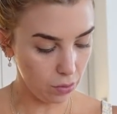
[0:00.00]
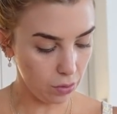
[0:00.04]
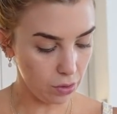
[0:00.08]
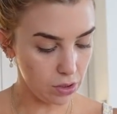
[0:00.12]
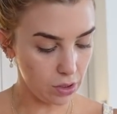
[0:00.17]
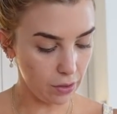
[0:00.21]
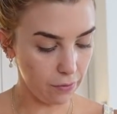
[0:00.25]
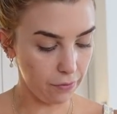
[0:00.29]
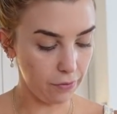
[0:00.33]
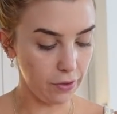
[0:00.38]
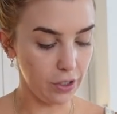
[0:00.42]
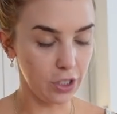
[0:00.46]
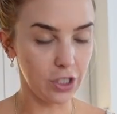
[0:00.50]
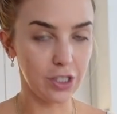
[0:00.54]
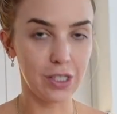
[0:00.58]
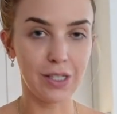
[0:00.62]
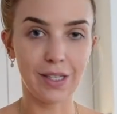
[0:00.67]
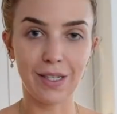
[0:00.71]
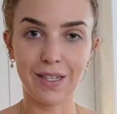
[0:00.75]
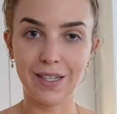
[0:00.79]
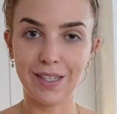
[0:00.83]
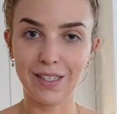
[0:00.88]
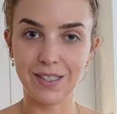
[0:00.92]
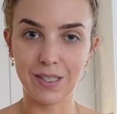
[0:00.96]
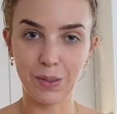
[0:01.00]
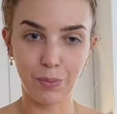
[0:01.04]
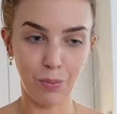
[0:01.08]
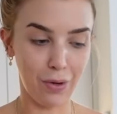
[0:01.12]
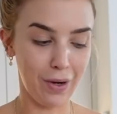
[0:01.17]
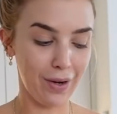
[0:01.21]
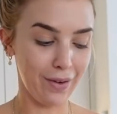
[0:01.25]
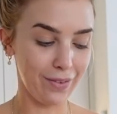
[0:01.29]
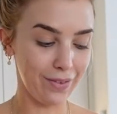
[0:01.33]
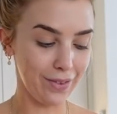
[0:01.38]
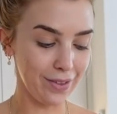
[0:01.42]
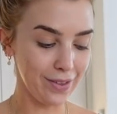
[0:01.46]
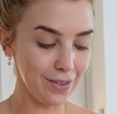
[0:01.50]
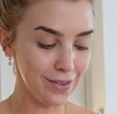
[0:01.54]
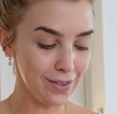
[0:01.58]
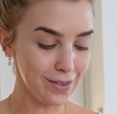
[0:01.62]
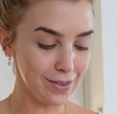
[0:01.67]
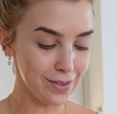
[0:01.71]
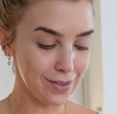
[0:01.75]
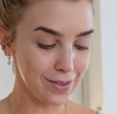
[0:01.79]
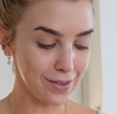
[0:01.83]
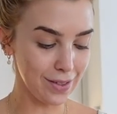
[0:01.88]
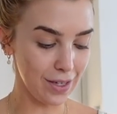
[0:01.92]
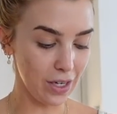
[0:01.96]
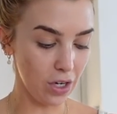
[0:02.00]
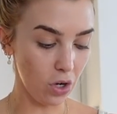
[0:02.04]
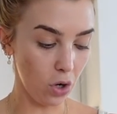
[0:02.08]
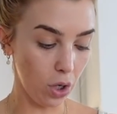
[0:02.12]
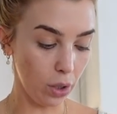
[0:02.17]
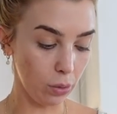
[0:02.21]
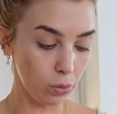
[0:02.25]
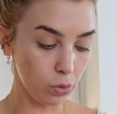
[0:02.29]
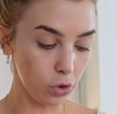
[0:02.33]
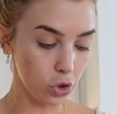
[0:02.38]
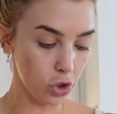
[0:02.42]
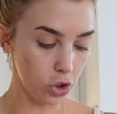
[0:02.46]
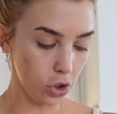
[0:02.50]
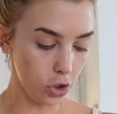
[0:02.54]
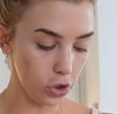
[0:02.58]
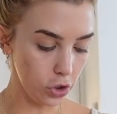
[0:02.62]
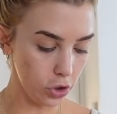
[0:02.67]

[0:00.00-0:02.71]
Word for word: once I finish the kids' breakfast, and I will show